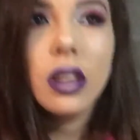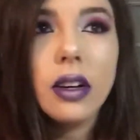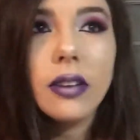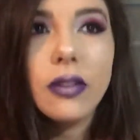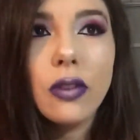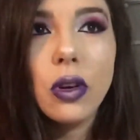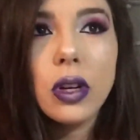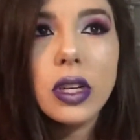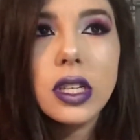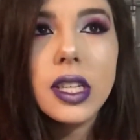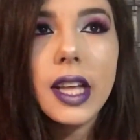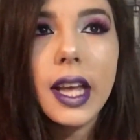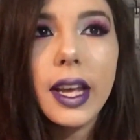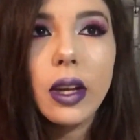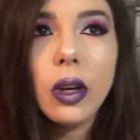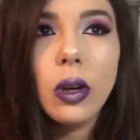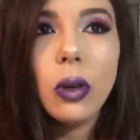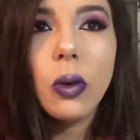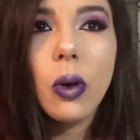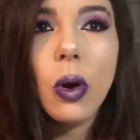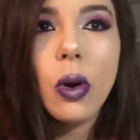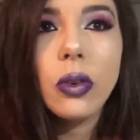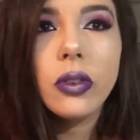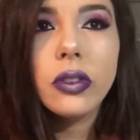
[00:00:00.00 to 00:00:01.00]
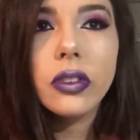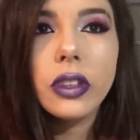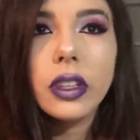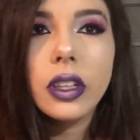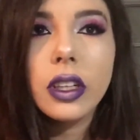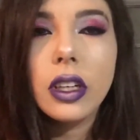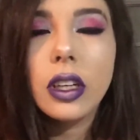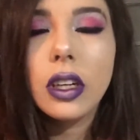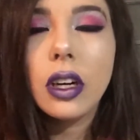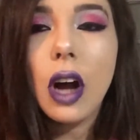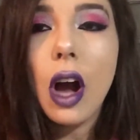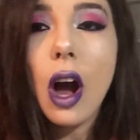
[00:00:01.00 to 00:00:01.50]
And of course I go
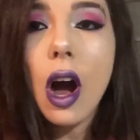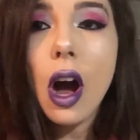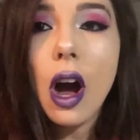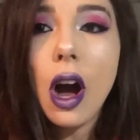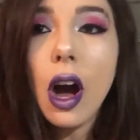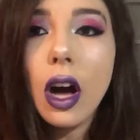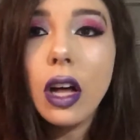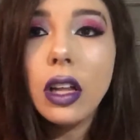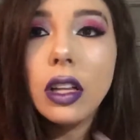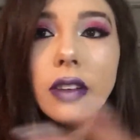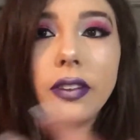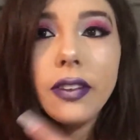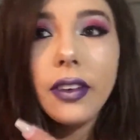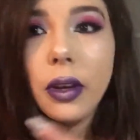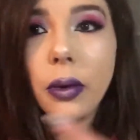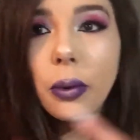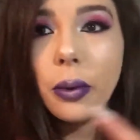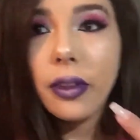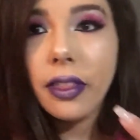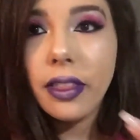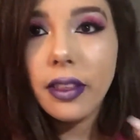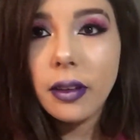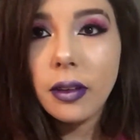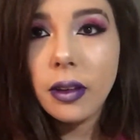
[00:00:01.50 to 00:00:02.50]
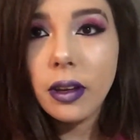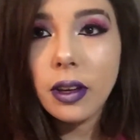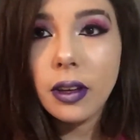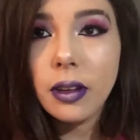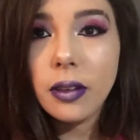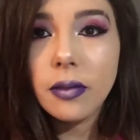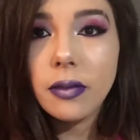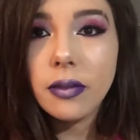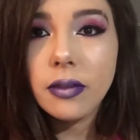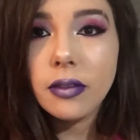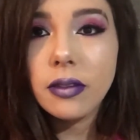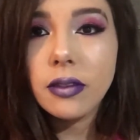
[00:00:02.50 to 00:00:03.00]
over all of it with
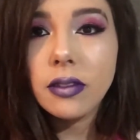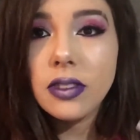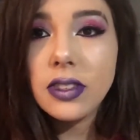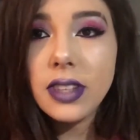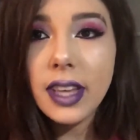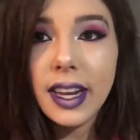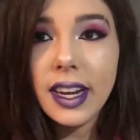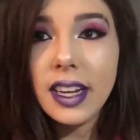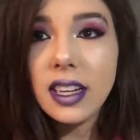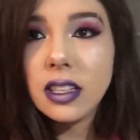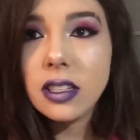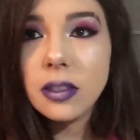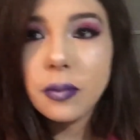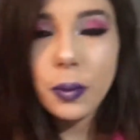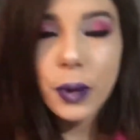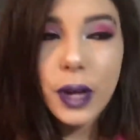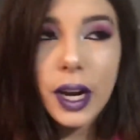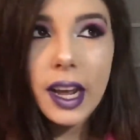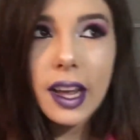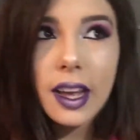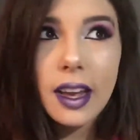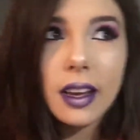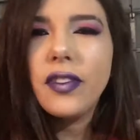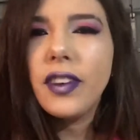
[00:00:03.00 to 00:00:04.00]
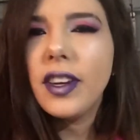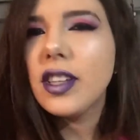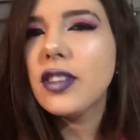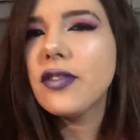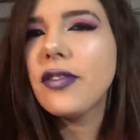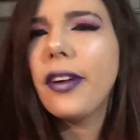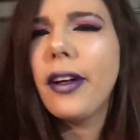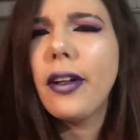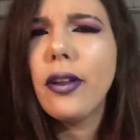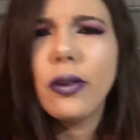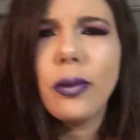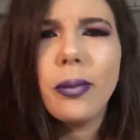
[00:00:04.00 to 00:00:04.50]
a setting spray. If you guys
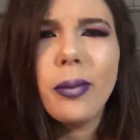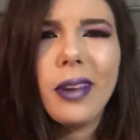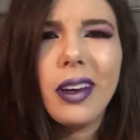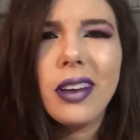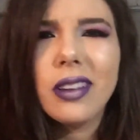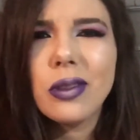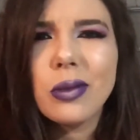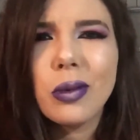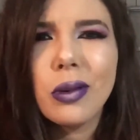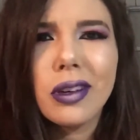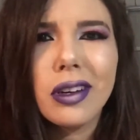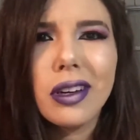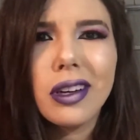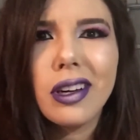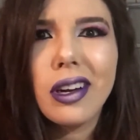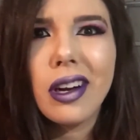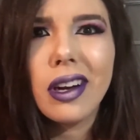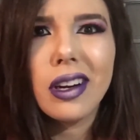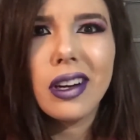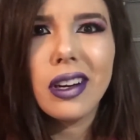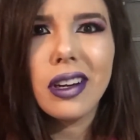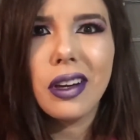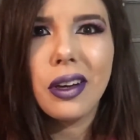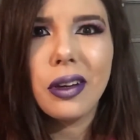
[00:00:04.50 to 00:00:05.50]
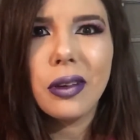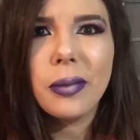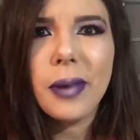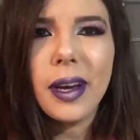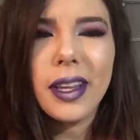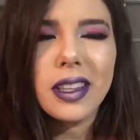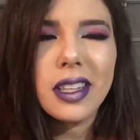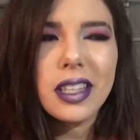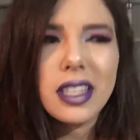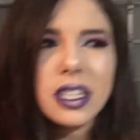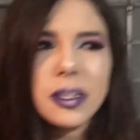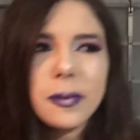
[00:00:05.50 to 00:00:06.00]
follow me on Twitter, you already know
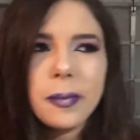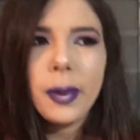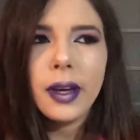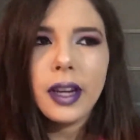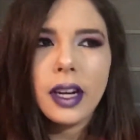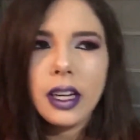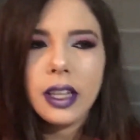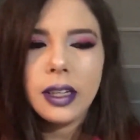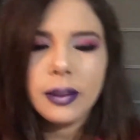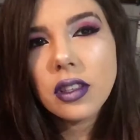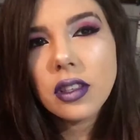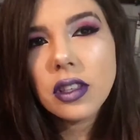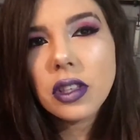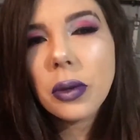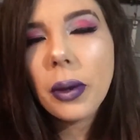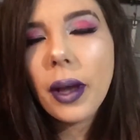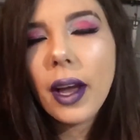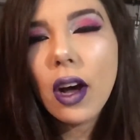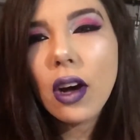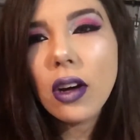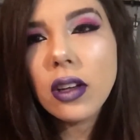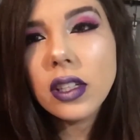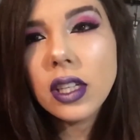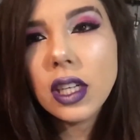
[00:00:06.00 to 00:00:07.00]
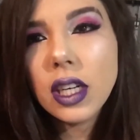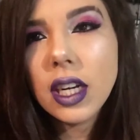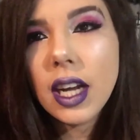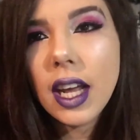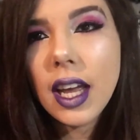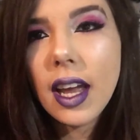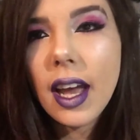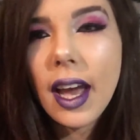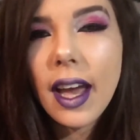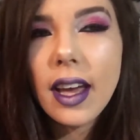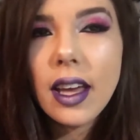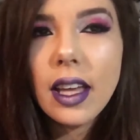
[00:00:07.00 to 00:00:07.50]
about this, but so I
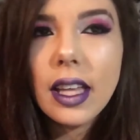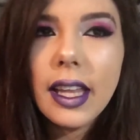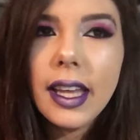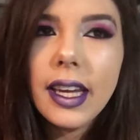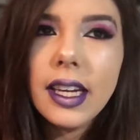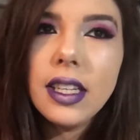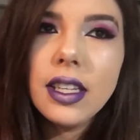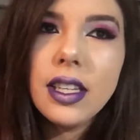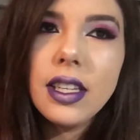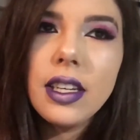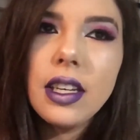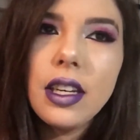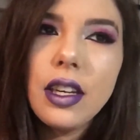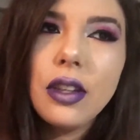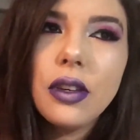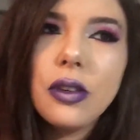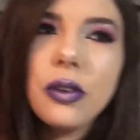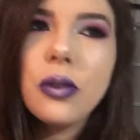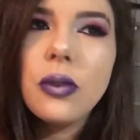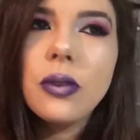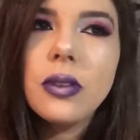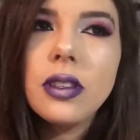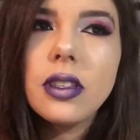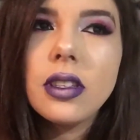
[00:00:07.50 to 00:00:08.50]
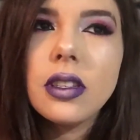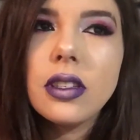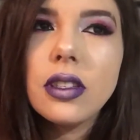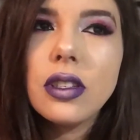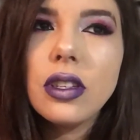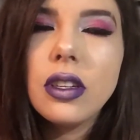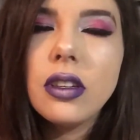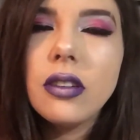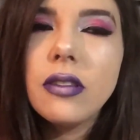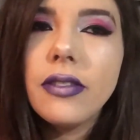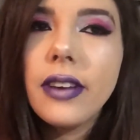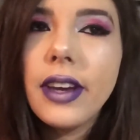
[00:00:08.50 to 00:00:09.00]
alternate. I like to use
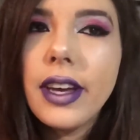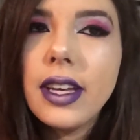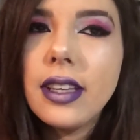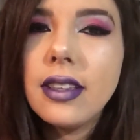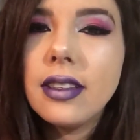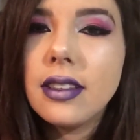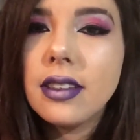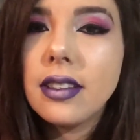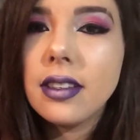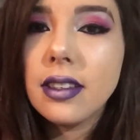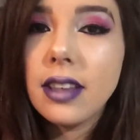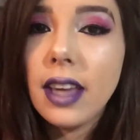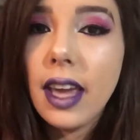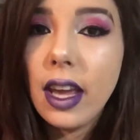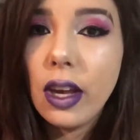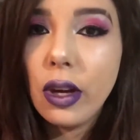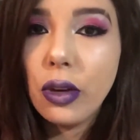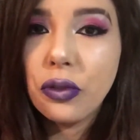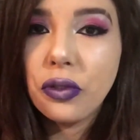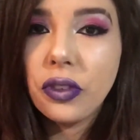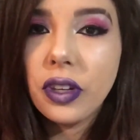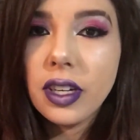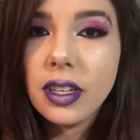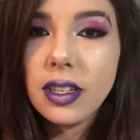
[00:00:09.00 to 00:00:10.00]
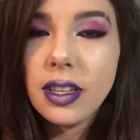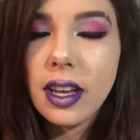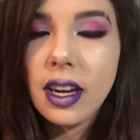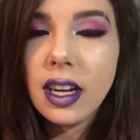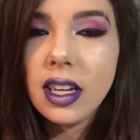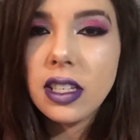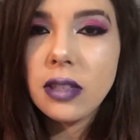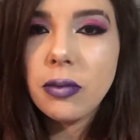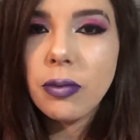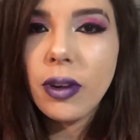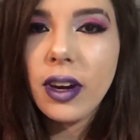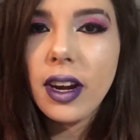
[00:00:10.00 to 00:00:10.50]
Too Faced's Hangover setting
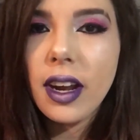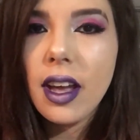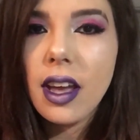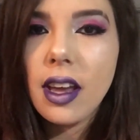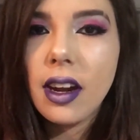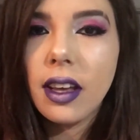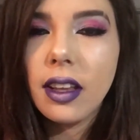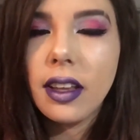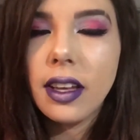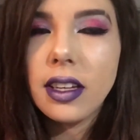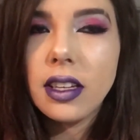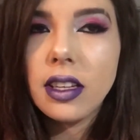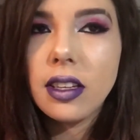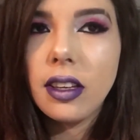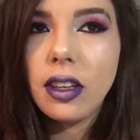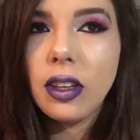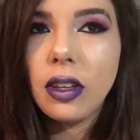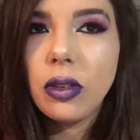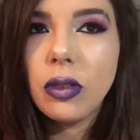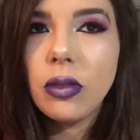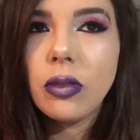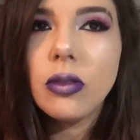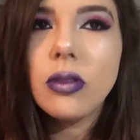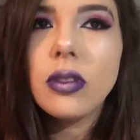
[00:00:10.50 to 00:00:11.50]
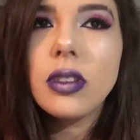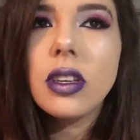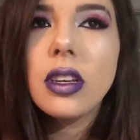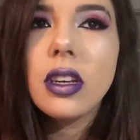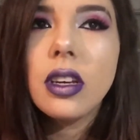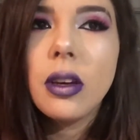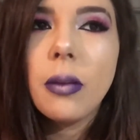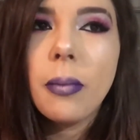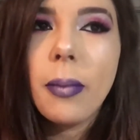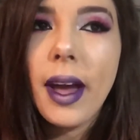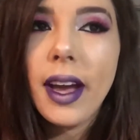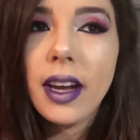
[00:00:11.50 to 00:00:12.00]
spray, and I like to use
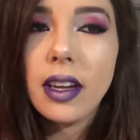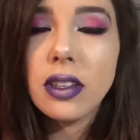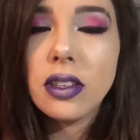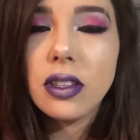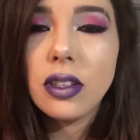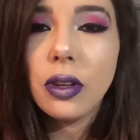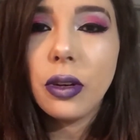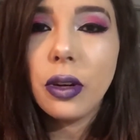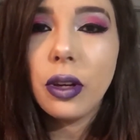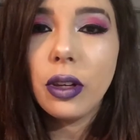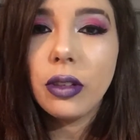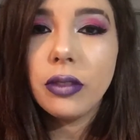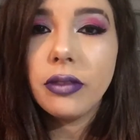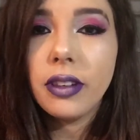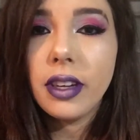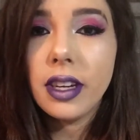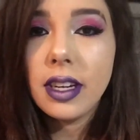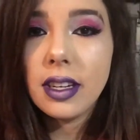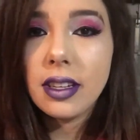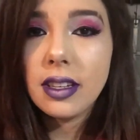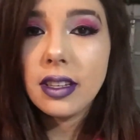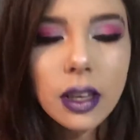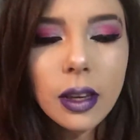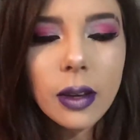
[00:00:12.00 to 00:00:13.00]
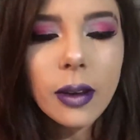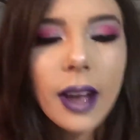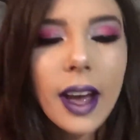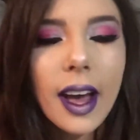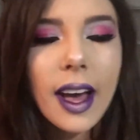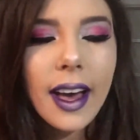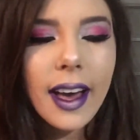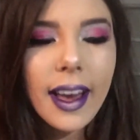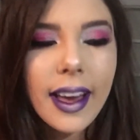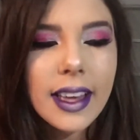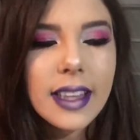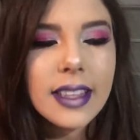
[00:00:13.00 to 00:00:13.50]
MAC Studio Fix. You
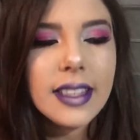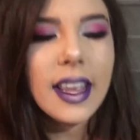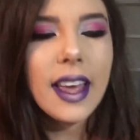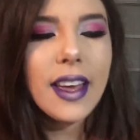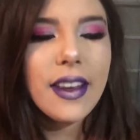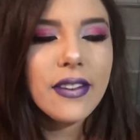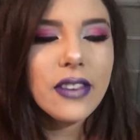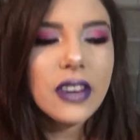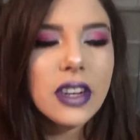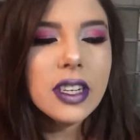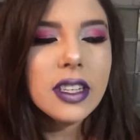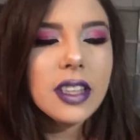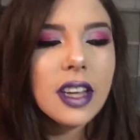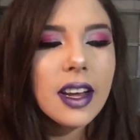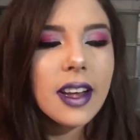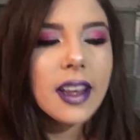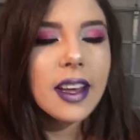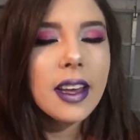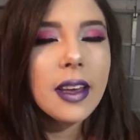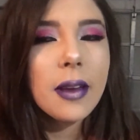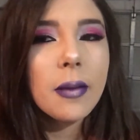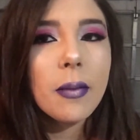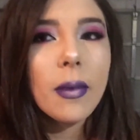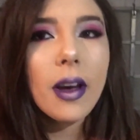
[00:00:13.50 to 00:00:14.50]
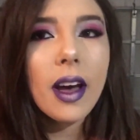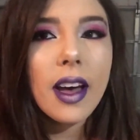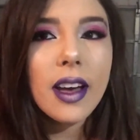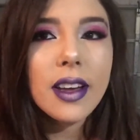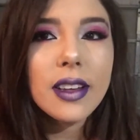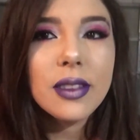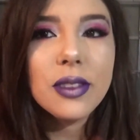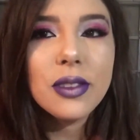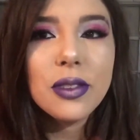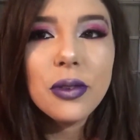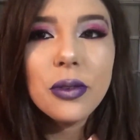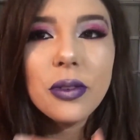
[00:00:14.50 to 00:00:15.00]
guys, every time I
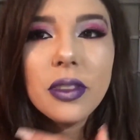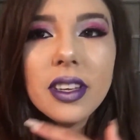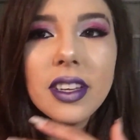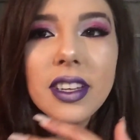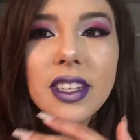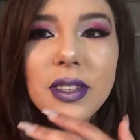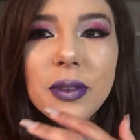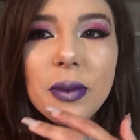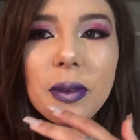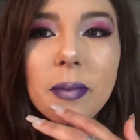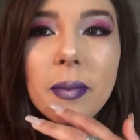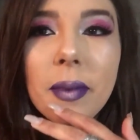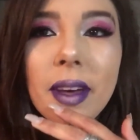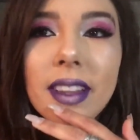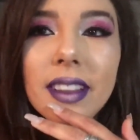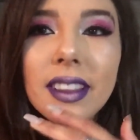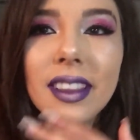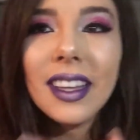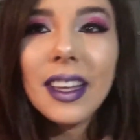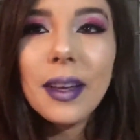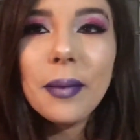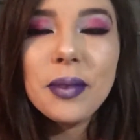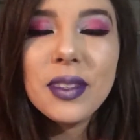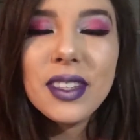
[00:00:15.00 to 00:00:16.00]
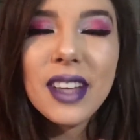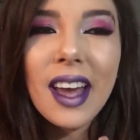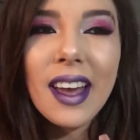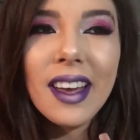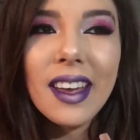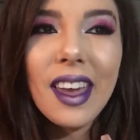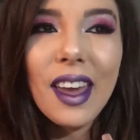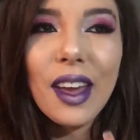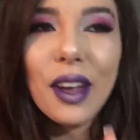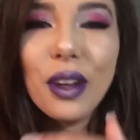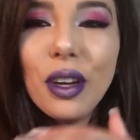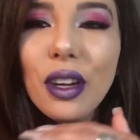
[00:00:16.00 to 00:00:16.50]
do this with my lips, I
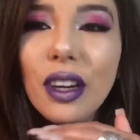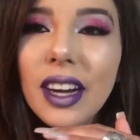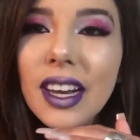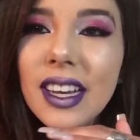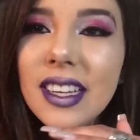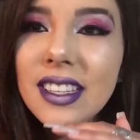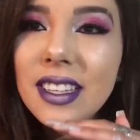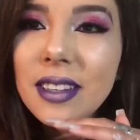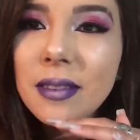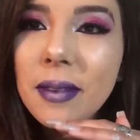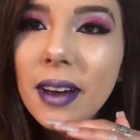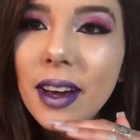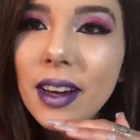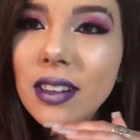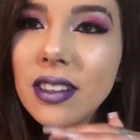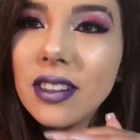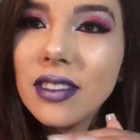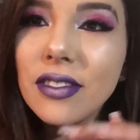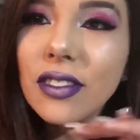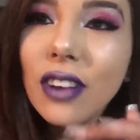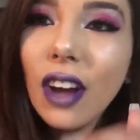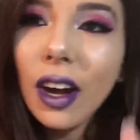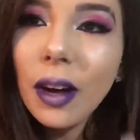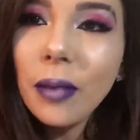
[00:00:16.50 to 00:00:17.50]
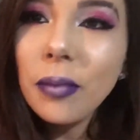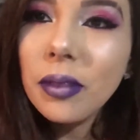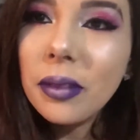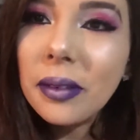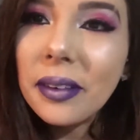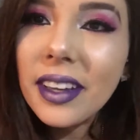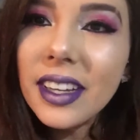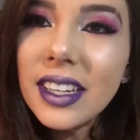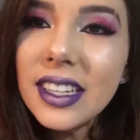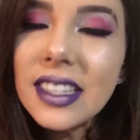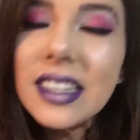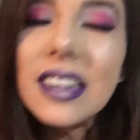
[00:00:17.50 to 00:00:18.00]
get crazy amounts of
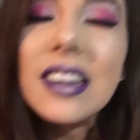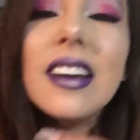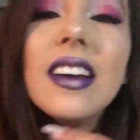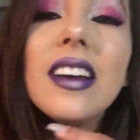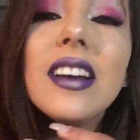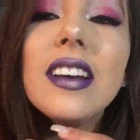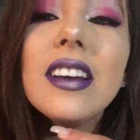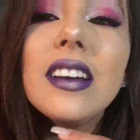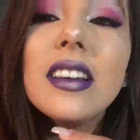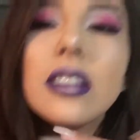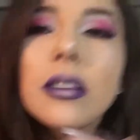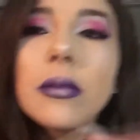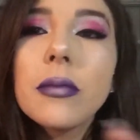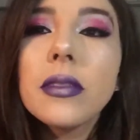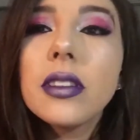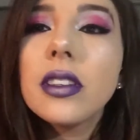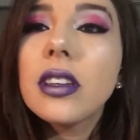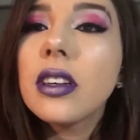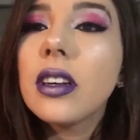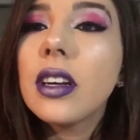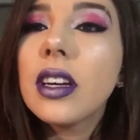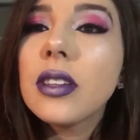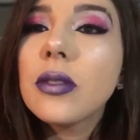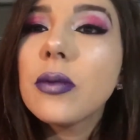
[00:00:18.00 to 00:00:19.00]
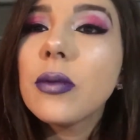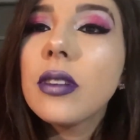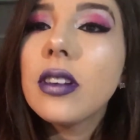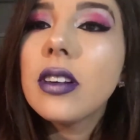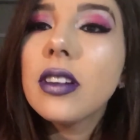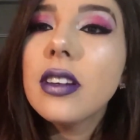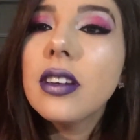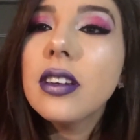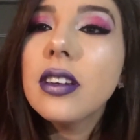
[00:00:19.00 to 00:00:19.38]
compliments. I'm gonna tell you guys what it